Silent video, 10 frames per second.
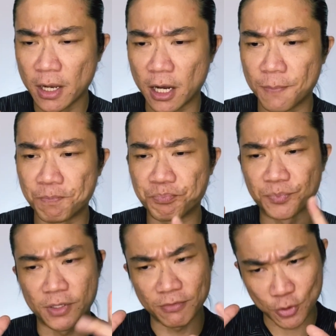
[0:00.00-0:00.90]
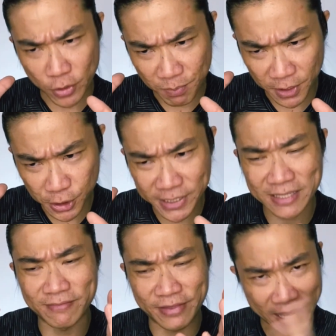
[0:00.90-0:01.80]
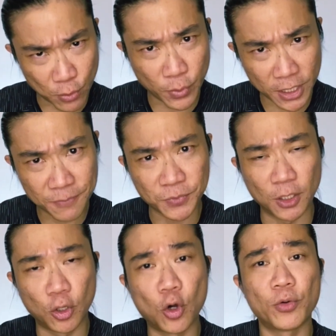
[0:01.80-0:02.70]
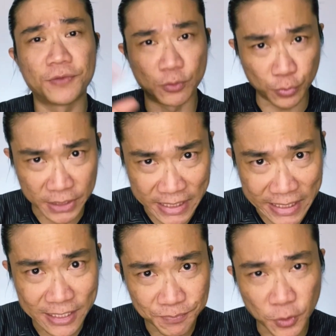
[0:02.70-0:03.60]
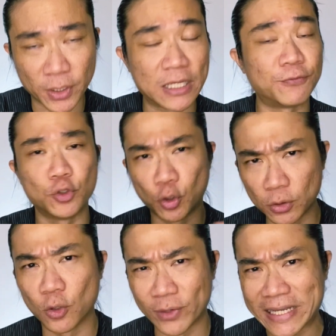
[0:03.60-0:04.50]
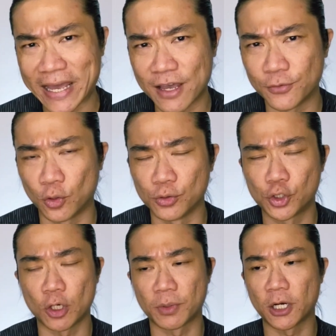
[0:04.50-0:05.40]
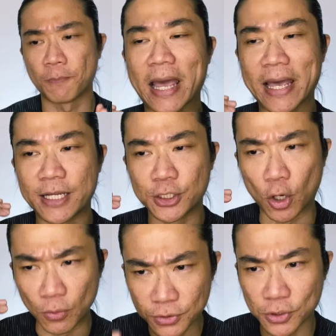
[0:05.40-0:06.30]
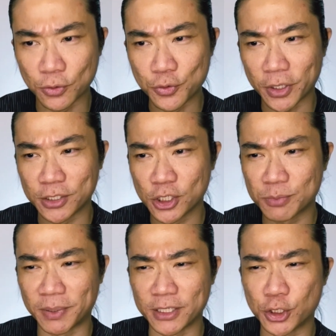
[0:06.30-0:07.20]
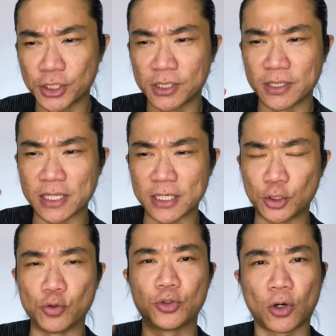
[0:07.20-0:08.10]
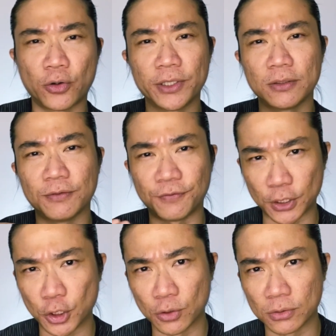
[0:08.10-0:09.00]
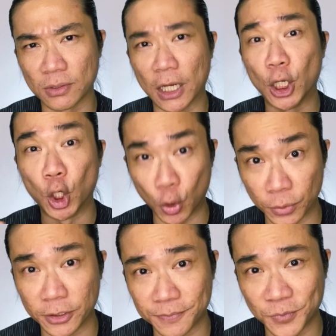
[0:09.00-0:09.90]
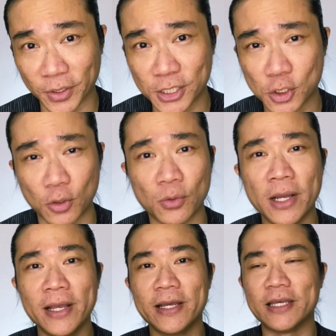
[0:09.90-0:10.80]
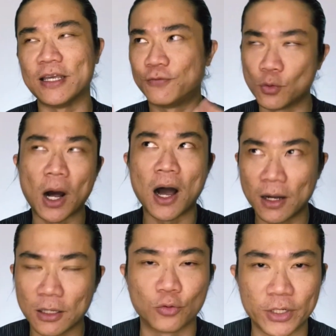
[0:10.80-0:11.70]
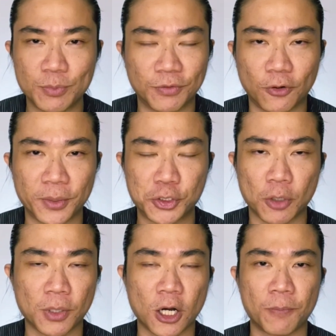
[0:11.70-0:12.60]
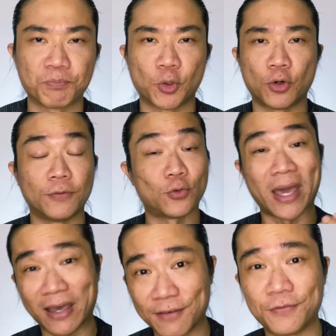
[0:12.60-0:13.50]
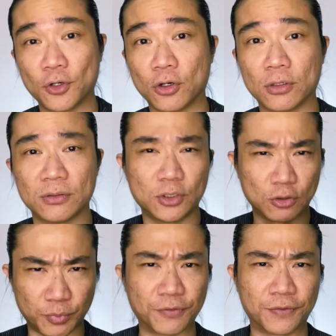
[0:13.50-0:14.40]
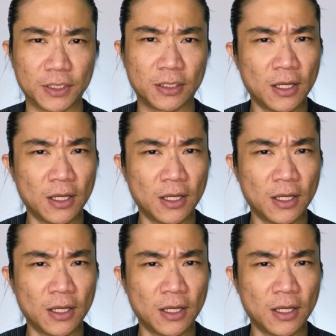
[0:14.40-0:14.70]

You can purchase it that way along with the routine, okay, if you don't already have your own Chop Cup. And also you can just purchase the tutorial video alone. Okay, so if you are already performing Chop Cup, or if you have your, you know, preferred